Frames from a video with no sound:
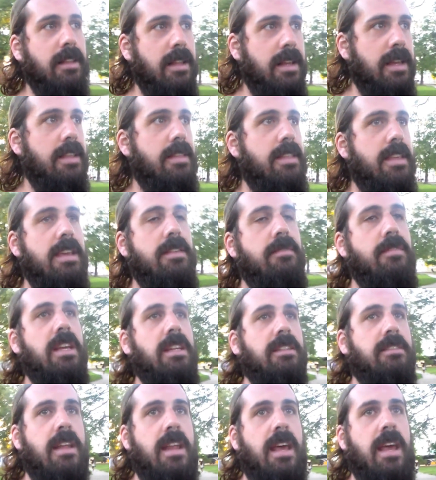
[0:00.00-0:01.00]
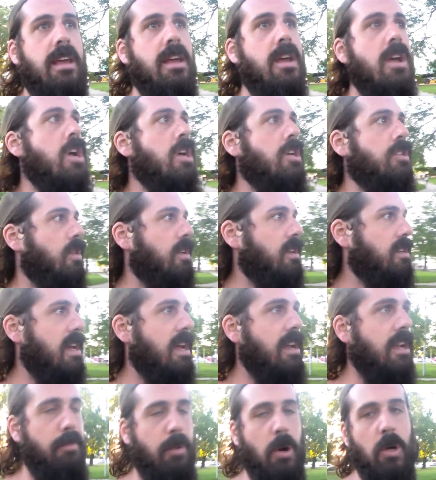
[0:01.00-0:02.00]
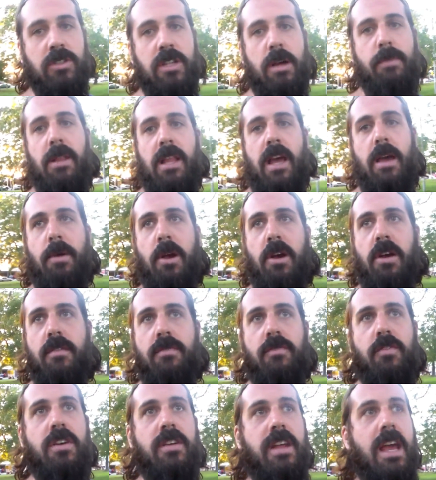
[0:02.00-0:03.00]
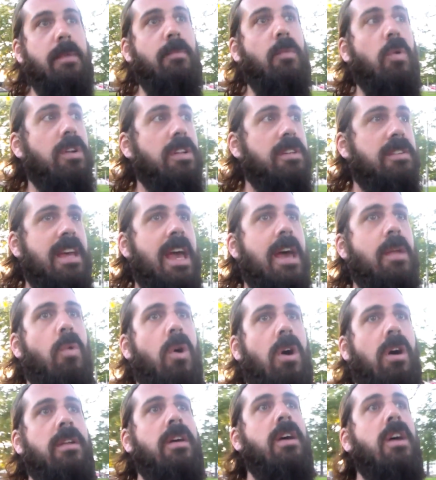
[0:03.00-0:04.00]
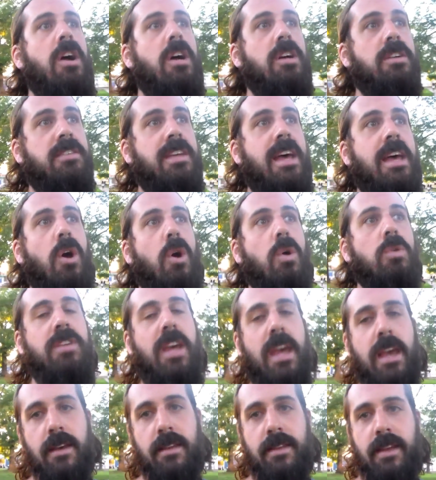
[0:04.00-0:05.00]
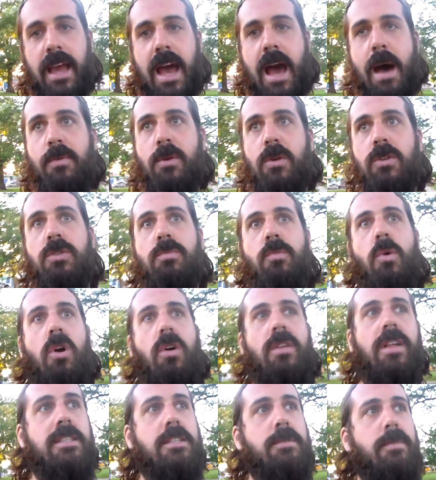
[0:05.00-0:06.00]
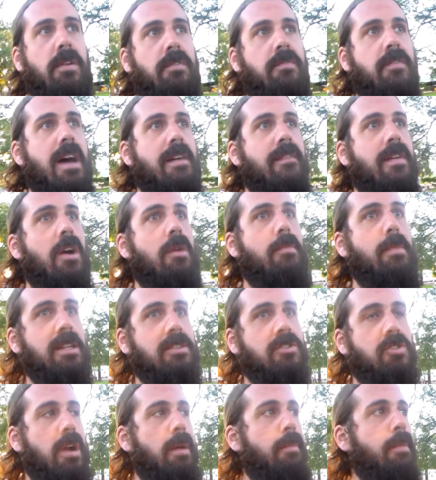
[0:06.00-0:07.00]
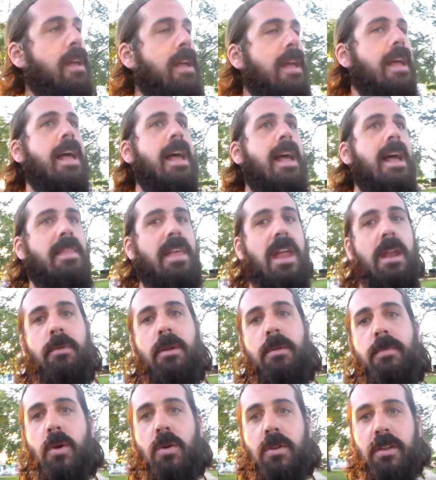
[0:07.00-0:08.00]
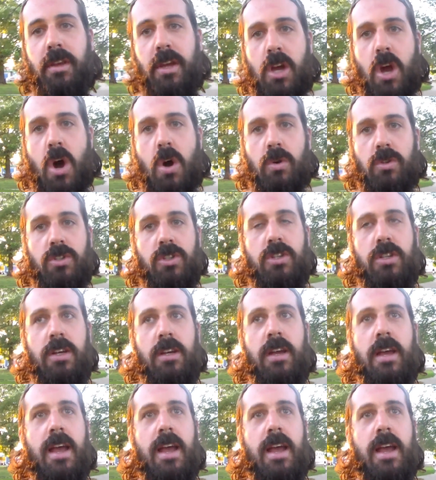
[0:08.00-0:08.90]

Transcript: in the evening today, so I decided to post up in Liberia for a day. I'm going to San Jose, the capital, tomorrow. That's about a 5-hour bus trip, and then I'm going to be going to the coast,